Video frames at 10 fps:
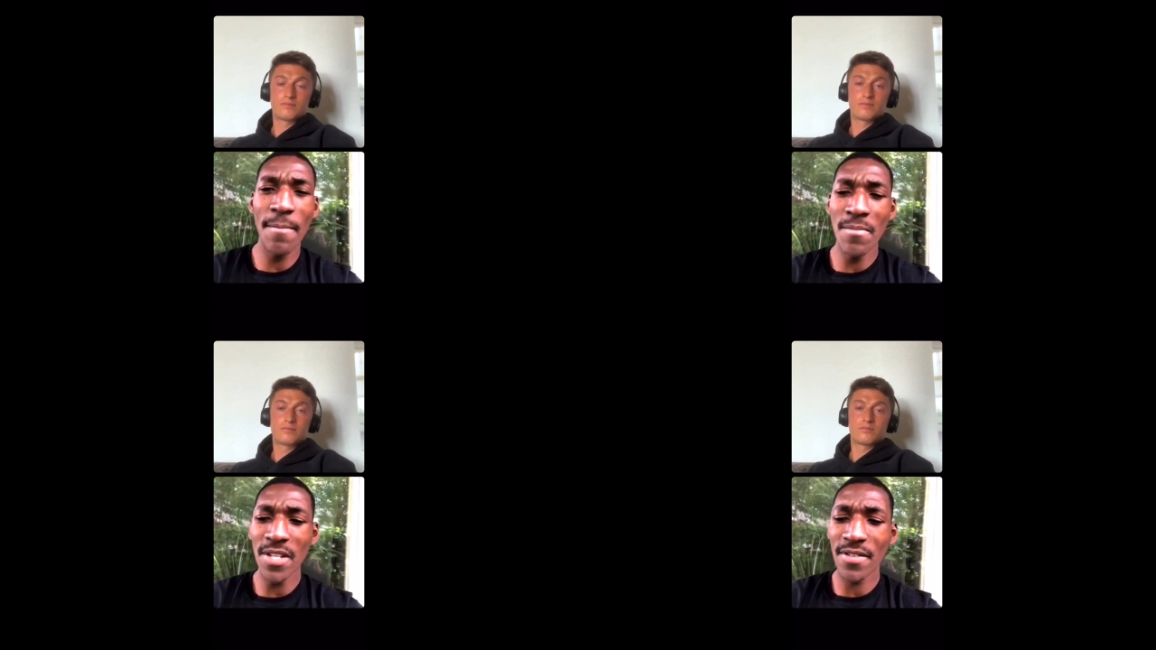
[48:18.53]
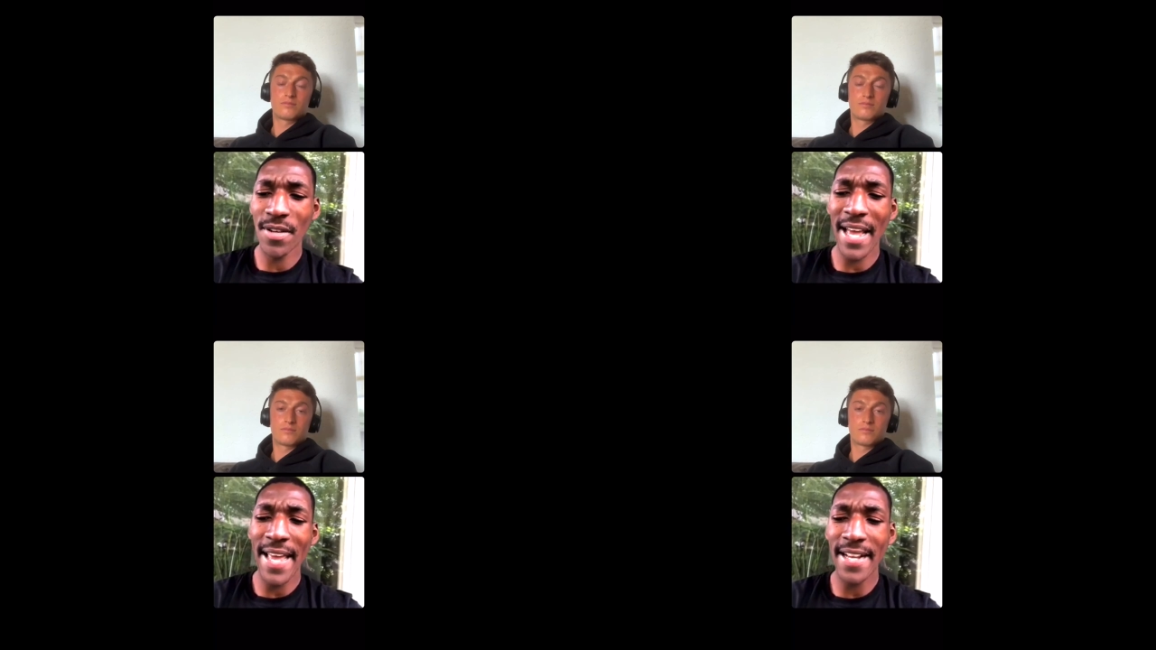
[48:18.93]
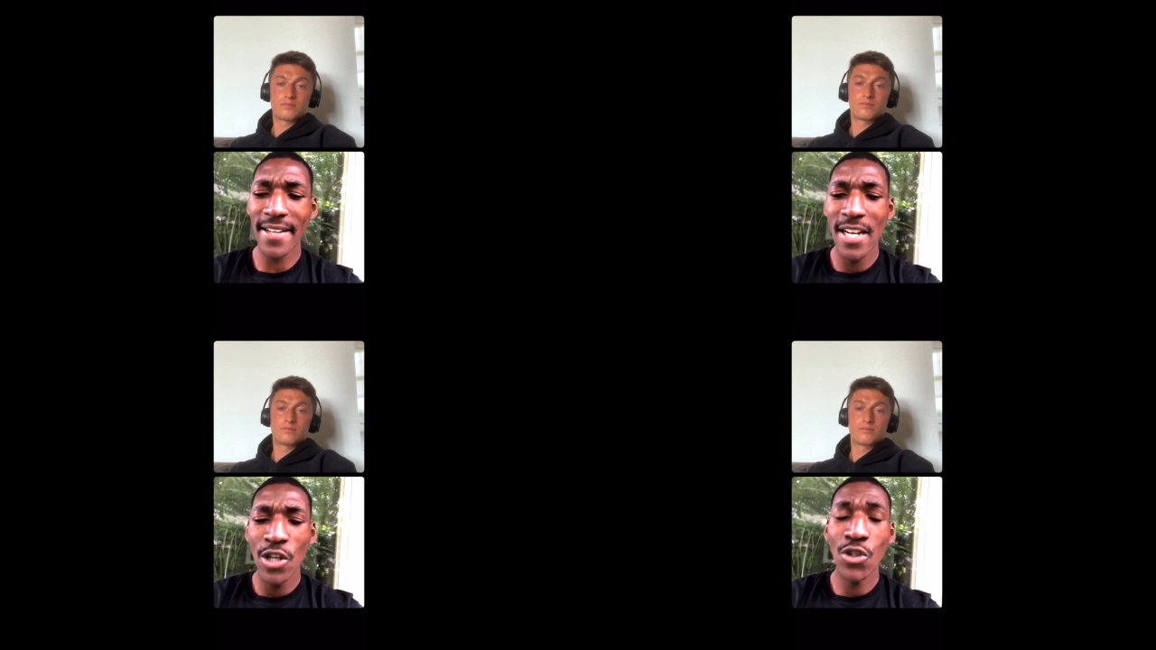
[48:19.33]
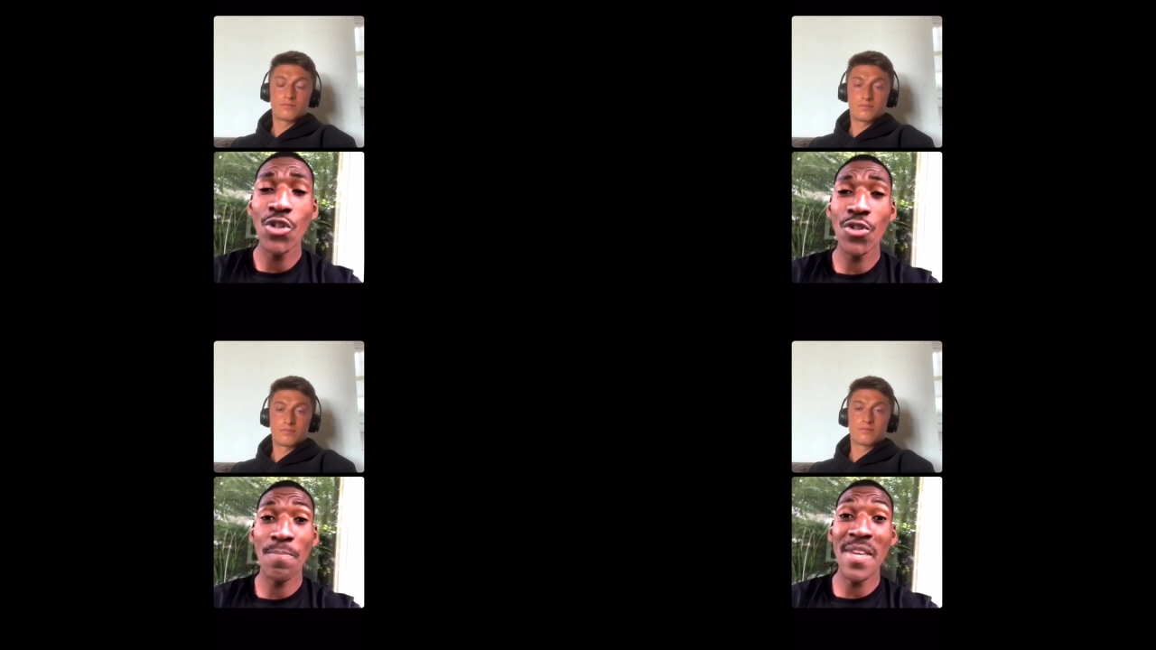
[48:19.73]
Speaker 1: Like you should be
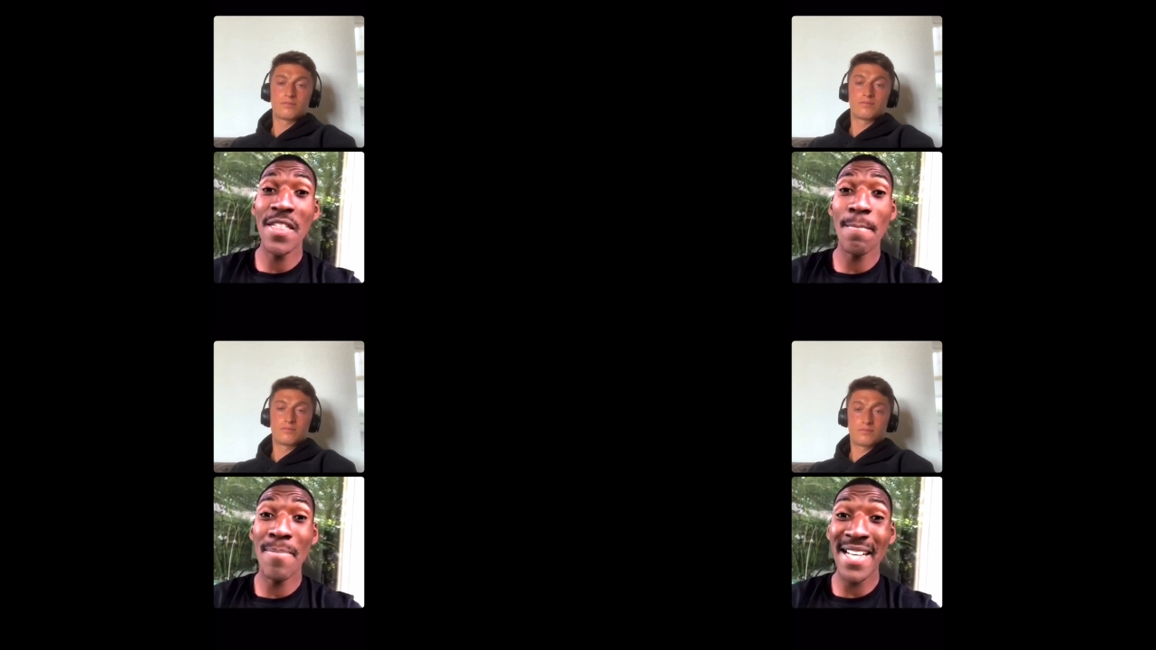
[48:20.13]
the best,